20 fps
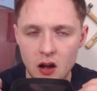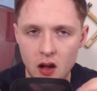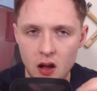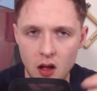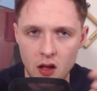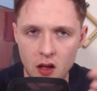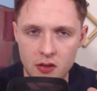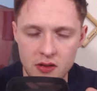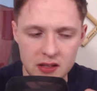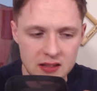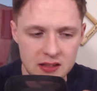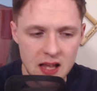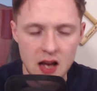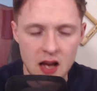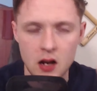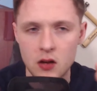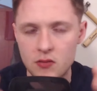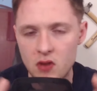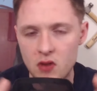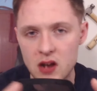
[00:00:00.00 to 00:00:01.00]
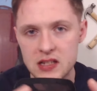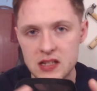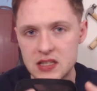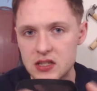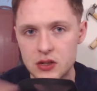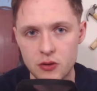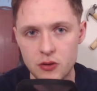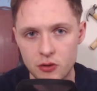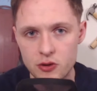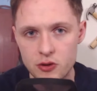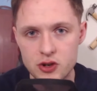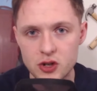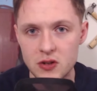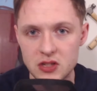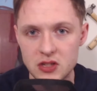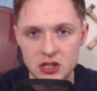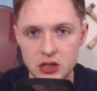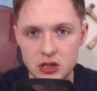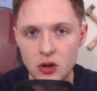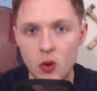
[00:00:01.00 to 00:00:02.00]
I think Declan Rice is crucial, as
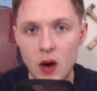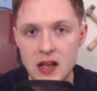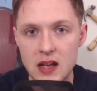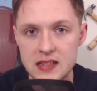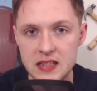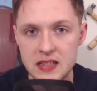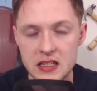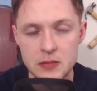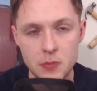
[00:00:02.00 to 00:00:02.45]
he always is,